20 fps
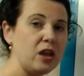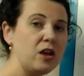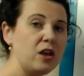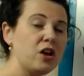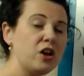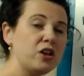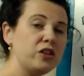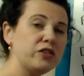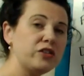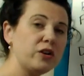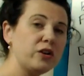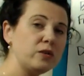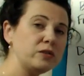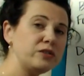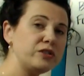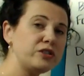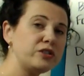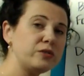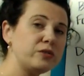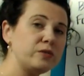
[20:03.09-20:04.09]
Those
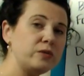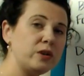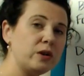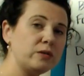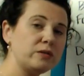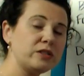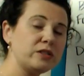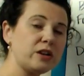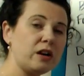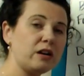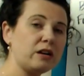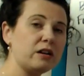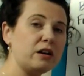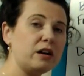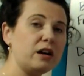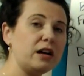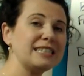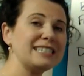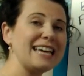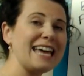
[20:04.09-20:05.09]
two notes are called
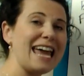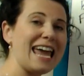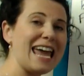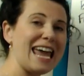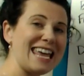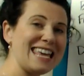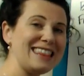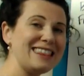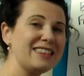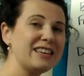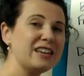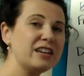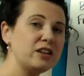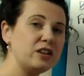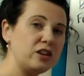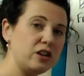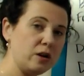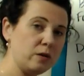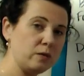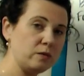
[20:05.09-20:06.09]
eighth
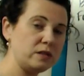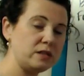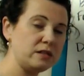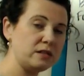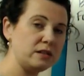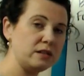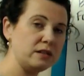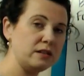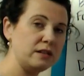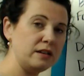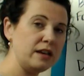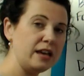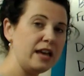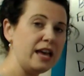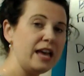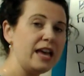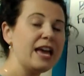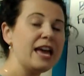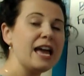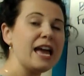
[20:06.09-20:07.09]
notes.
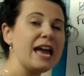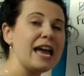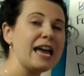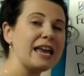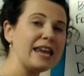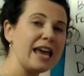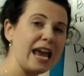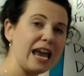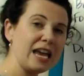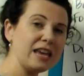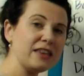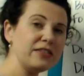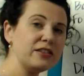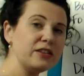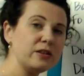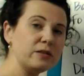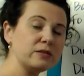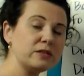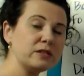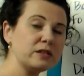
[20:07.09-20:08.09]
And eighth notes
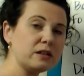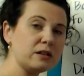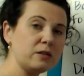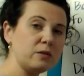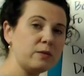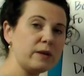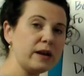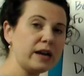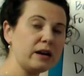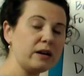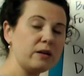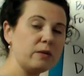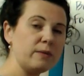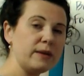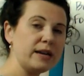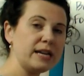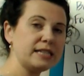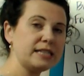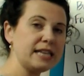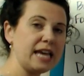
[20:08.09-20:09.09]
are quick. We
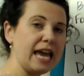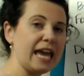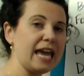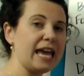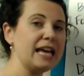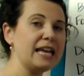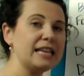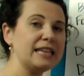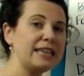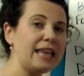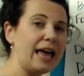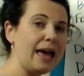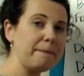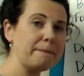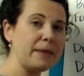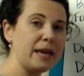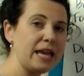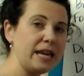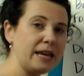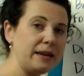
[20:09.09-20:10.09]
say
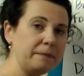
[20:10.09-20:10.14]
lemon.